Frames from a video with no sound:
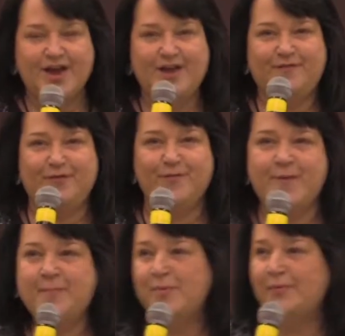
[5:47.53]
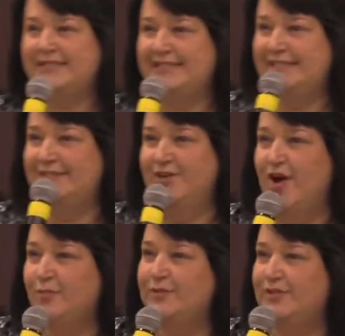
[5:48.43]
If you remember when Sister
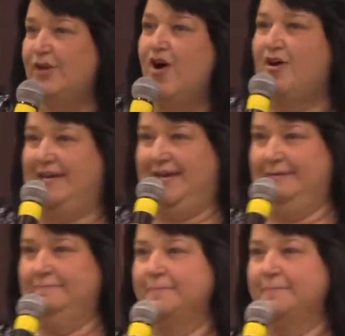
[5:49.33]
Dawn was talking,